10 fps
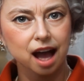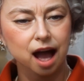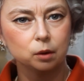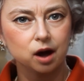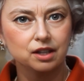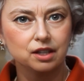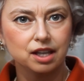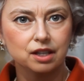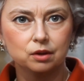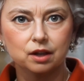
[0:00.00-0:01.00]
I watched
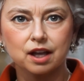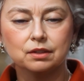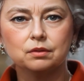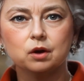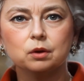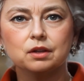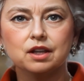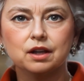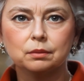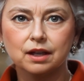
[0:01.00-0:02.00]
history
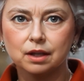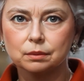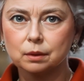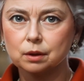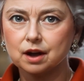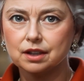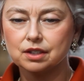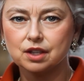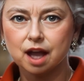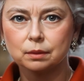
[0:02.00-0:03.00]
unfold, played my part
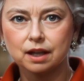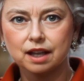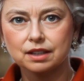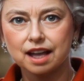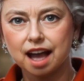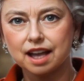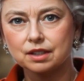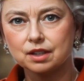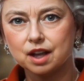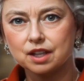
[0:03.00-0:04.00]
in shaping it,
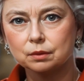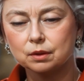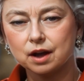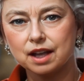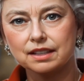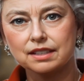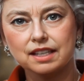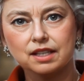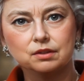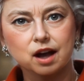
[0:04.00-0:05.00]
and sought to provide a
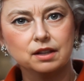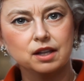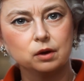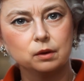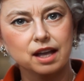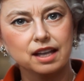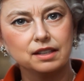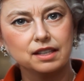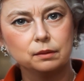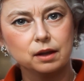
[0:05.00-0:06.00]
sense of continuity
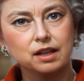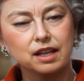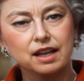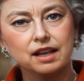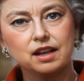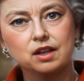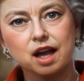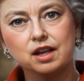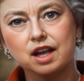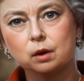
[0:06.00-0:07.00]
and stability in a
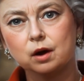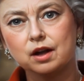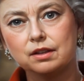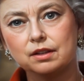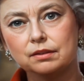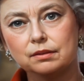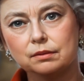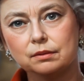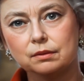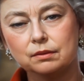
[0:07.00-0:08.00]
changing world.
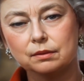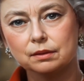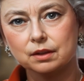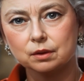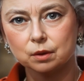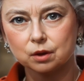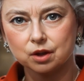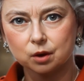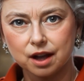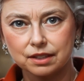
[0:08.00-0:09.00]
Through
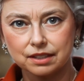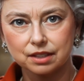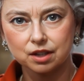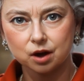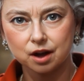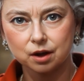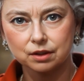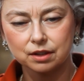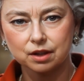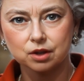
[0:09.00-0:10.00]
joys and
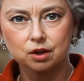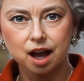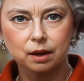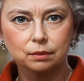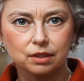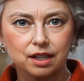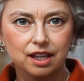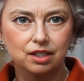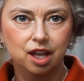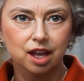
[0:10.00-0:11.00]
sorrows, triumphs
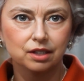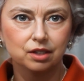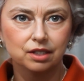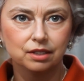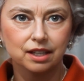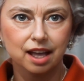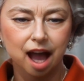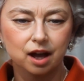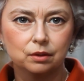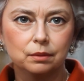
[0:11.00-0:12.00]
and challenges,
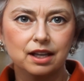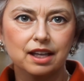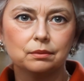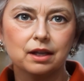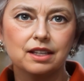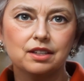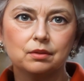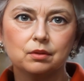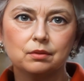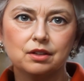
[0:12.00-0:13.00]
I remain committed
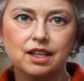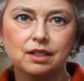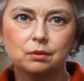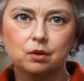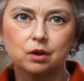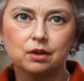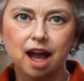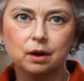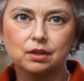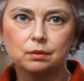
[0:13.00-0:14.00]
to fulfilling the
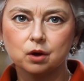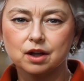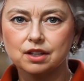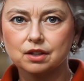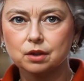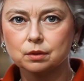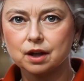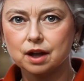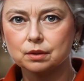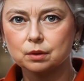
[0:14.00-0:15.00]
role I was born into,
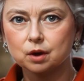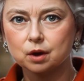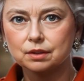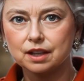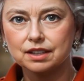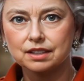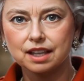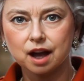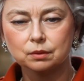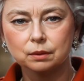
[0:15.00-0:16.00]
a role that has
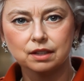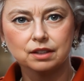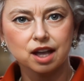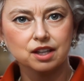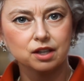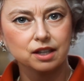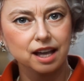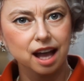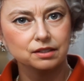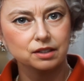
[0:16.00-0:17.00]
allowed me to touch the
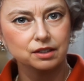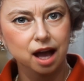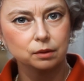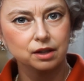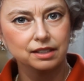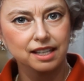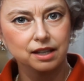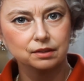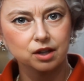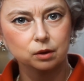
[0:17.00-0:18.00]
lives of countless
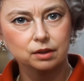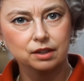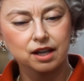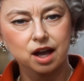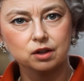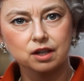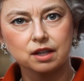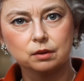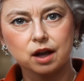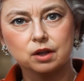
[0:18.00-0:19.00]
individuals and
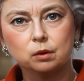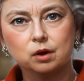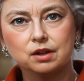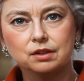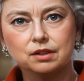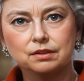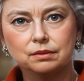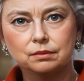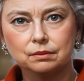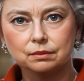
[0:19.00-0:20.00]
countries around the world.
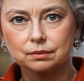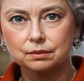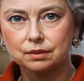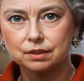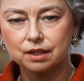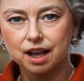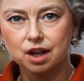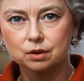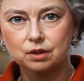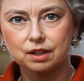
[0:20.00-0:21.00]

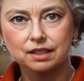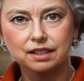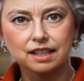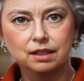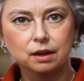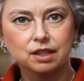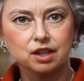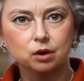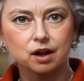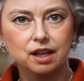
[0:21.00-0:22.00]
Thank you for listening to my
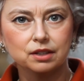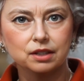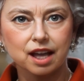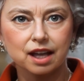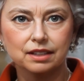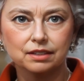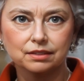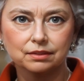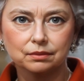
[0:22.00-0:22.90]
story to the end.